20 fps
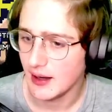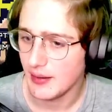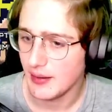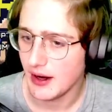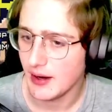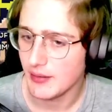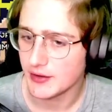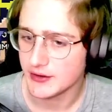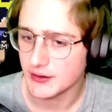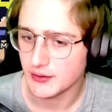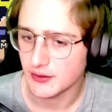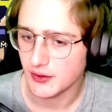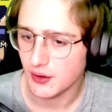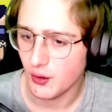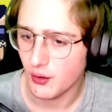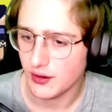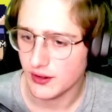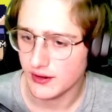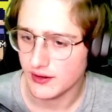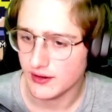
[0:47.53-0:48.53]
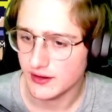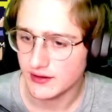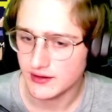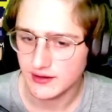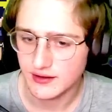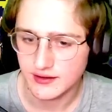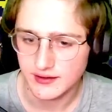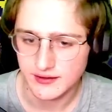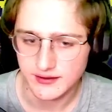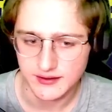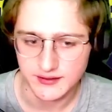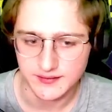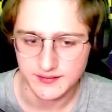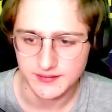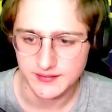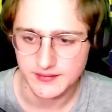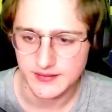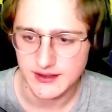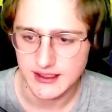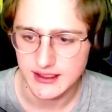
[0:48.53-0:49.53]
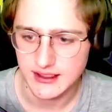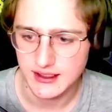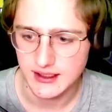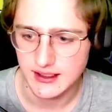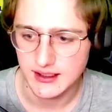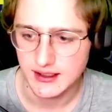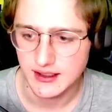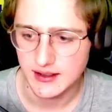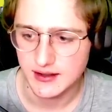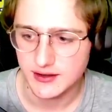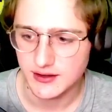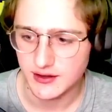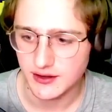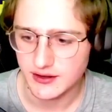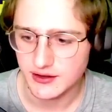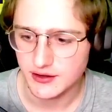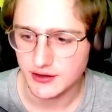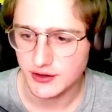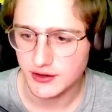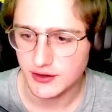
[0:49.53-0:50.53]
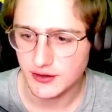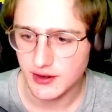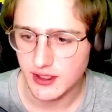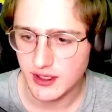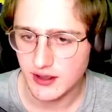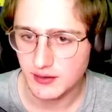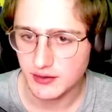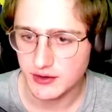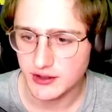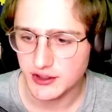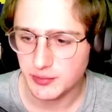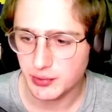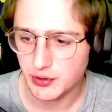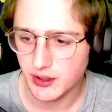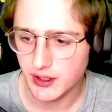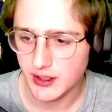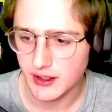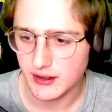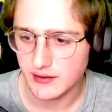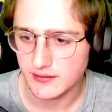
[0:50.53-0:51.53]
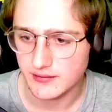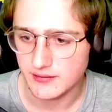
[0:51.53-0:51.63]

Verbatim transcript: I am also recording this. So let's do. Uh, we'll just play.